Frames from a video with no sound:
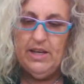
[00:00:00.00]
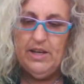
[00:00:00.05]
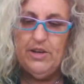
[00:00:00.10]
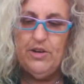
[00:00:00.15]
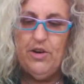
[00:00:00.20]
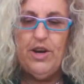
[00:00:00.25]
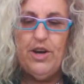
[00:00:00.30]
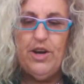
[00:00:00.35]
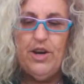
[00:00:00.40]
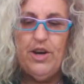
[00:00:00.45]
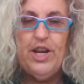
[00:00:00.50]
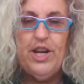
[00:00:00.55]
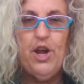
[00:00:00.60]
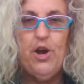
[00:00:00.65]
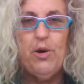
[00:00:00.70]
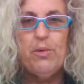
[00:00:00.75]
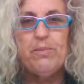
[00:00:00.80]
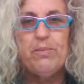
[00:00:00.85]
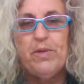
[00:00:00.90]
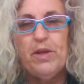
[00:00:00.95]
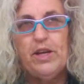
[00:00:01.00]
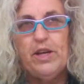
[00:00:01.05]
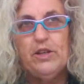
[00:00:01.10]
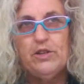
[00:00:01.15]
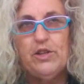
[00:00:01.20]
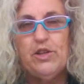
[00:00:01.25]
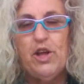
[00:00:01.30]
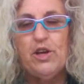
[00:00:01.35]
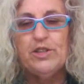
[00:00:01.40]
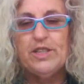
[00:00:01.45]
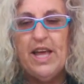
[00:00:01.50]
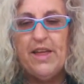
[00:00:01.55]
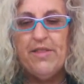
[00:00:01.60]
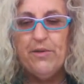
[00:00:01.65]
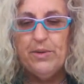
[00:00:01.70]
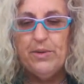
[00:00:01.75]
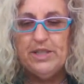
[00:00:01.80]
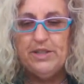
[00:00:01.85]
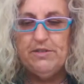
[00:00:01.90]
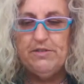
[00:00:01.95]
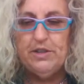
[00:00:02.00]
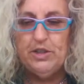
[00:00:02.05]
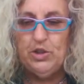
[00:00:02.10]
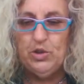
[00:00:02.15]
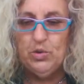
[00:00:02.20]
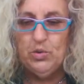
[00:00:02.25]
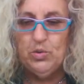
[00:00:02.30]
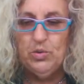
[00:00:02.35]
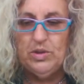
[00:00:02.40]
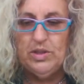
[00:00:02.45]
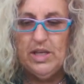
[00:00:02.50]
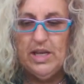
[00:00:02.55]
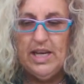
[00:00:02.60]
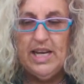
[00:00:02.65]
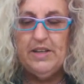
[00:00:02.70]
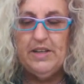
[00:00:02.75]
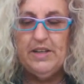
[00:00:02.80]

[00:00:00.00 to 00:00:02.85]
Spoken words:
can not only help those other individuals